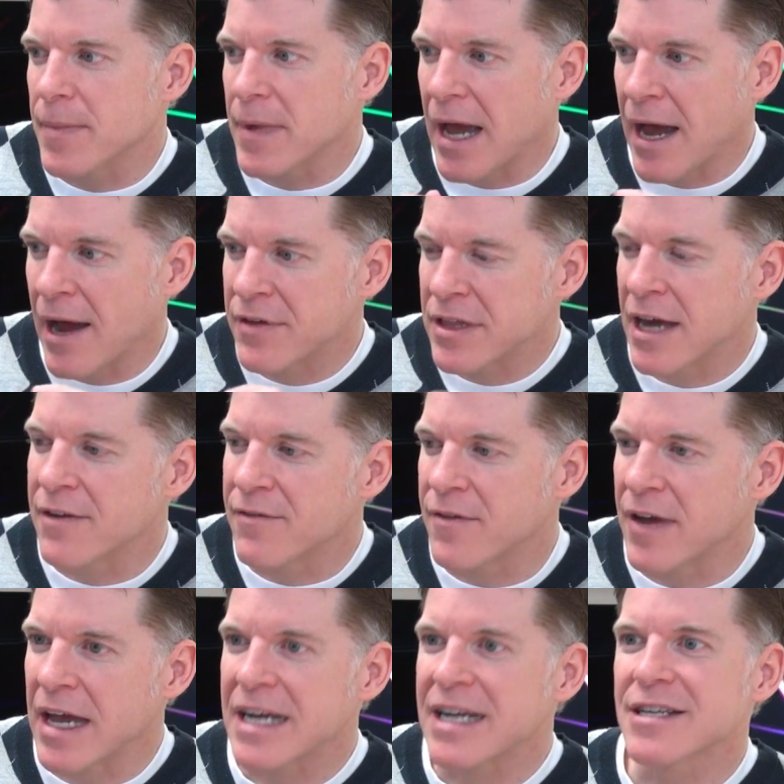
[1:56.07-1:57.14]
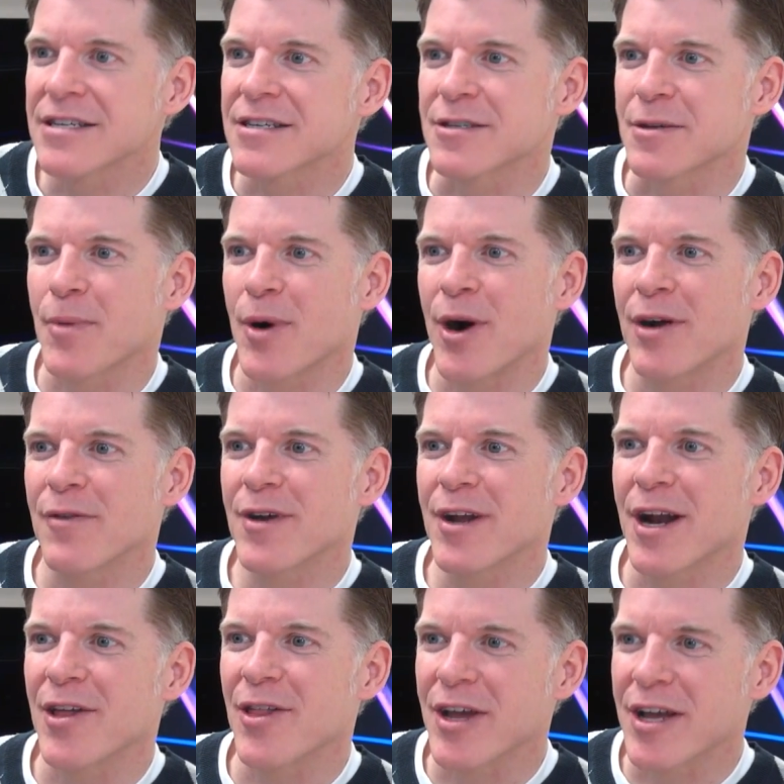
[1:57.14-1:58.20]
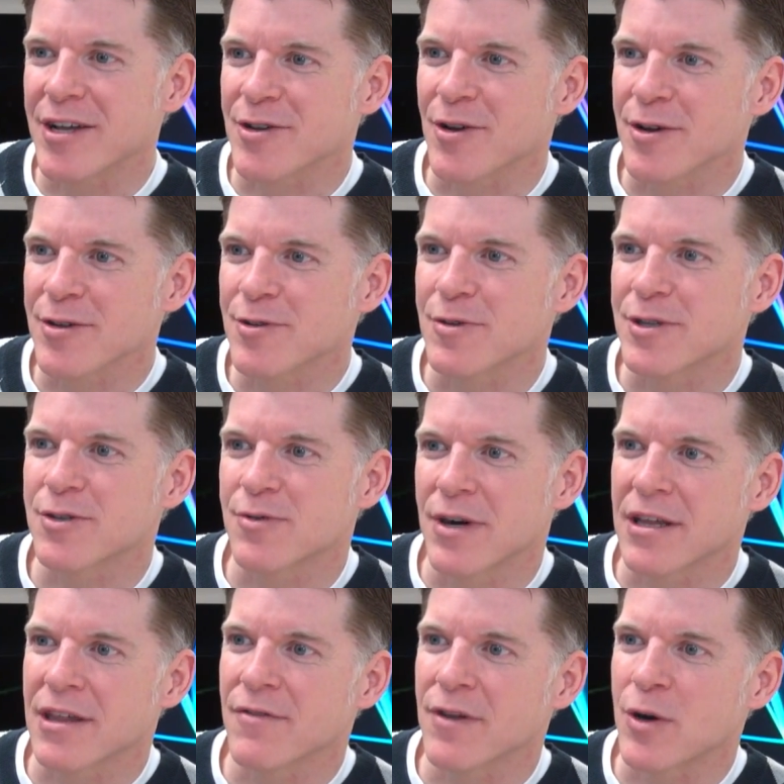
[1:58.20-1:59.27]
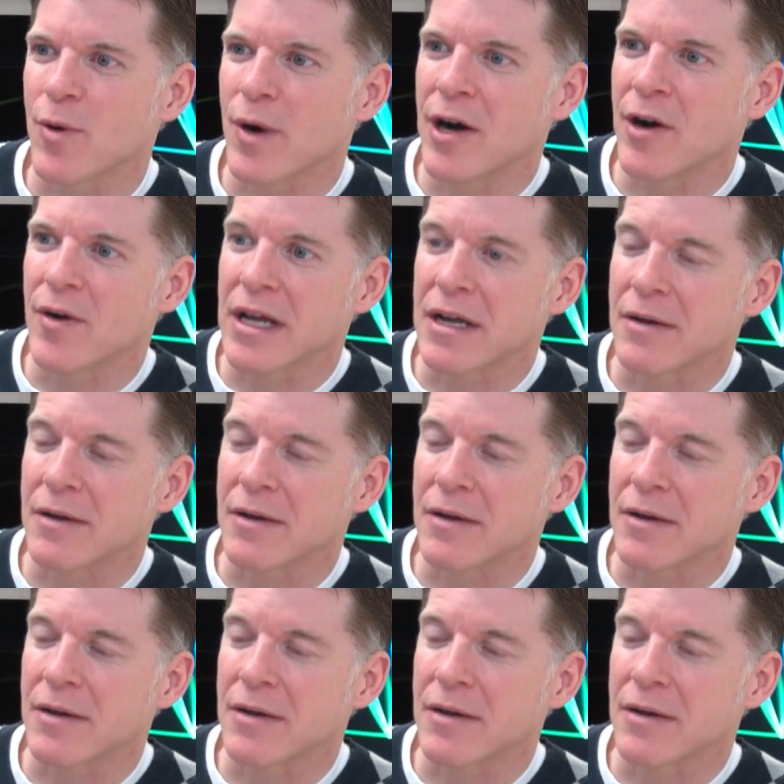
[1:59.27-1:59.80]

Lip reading: Having that vagueness as a part of it, I think, is also a strength of inquiry,